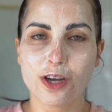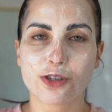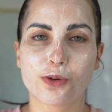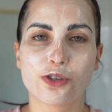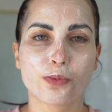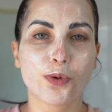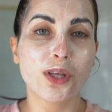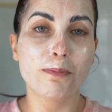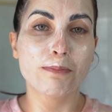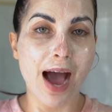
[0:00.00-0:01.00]
so it's a
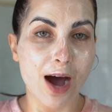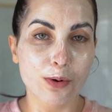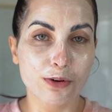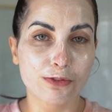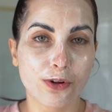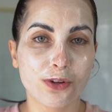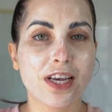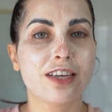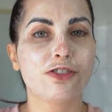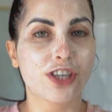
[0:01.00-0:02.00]
really powerful
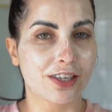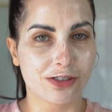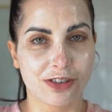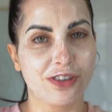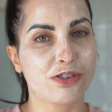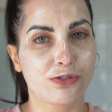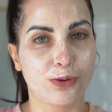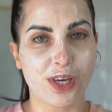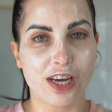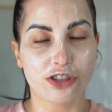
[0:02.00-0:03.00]
yet gentle
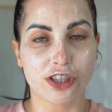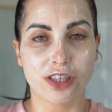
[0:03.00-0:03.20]
exfoliation.